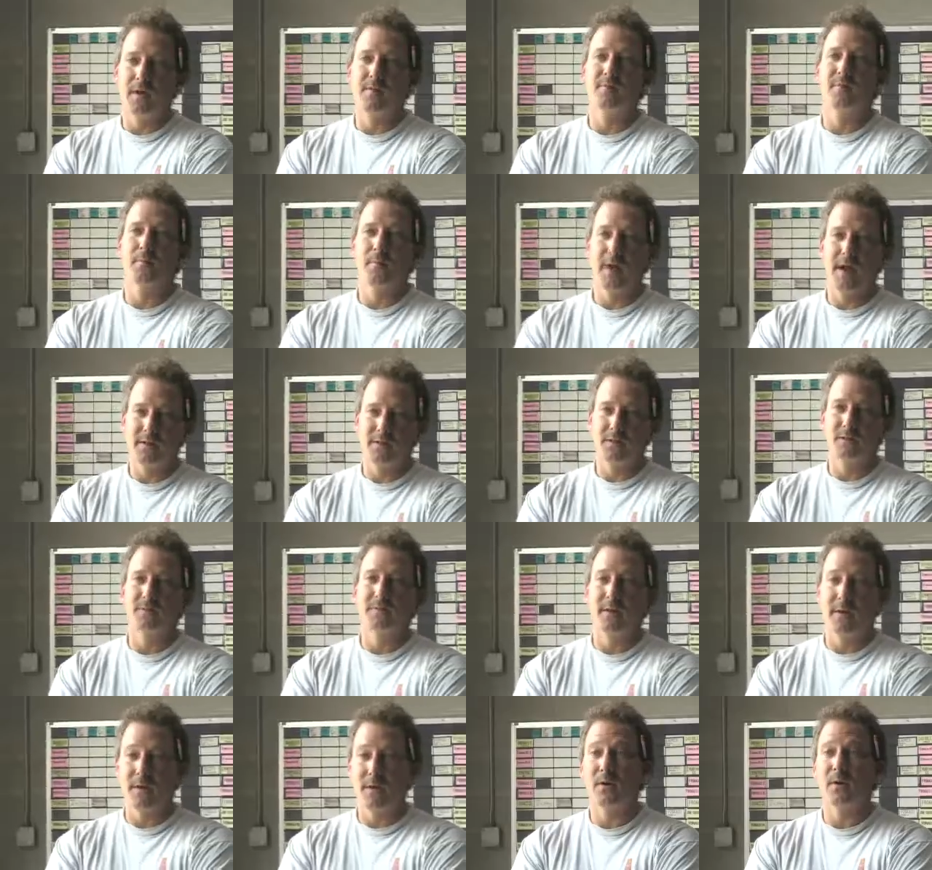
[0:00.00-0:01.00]
of
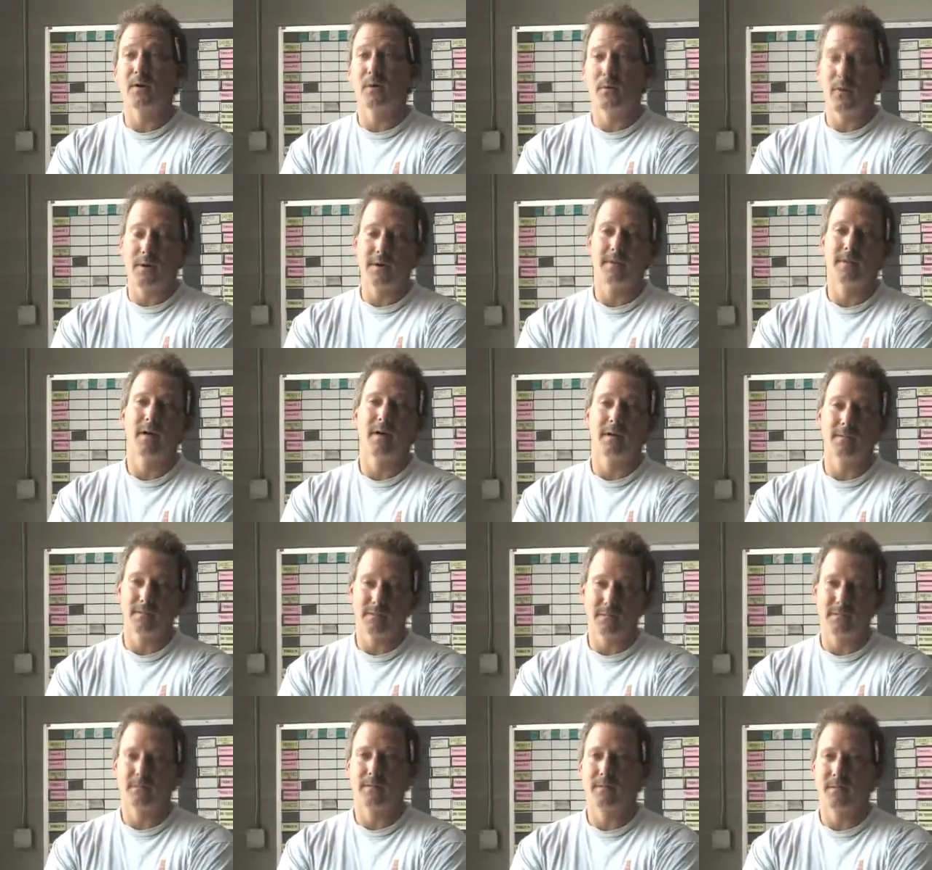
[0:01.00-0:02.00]
information, very good at what he
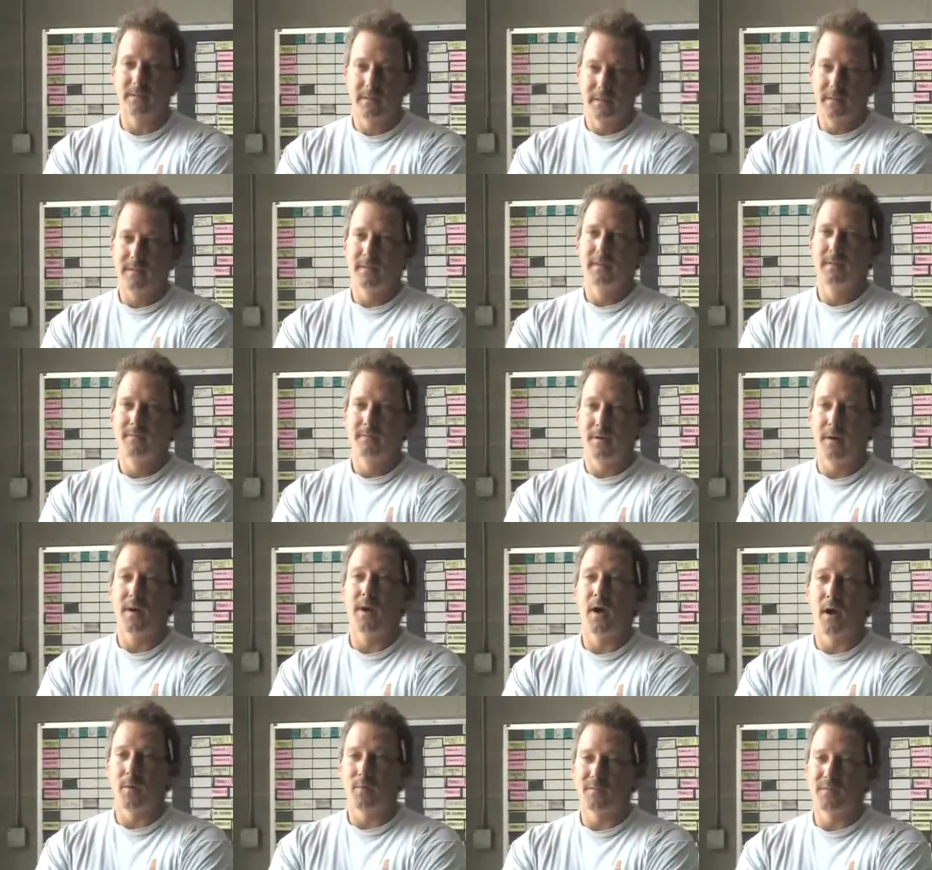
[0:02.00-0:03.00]
does,
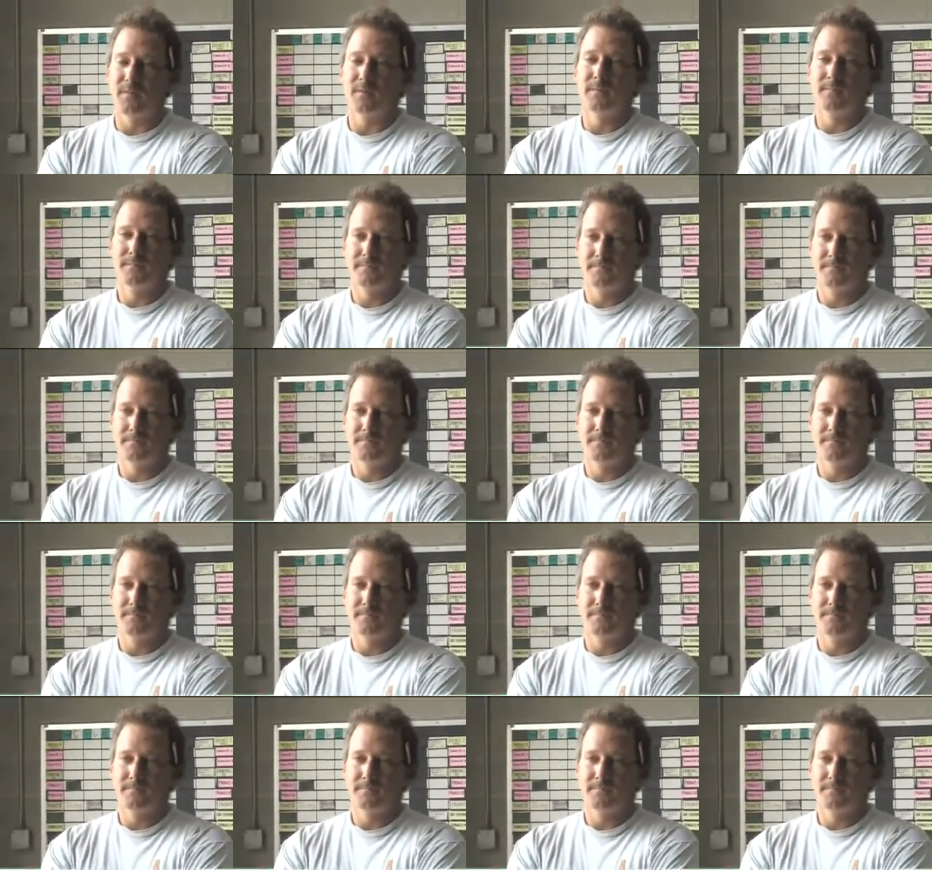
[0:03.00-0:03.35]
very helpful.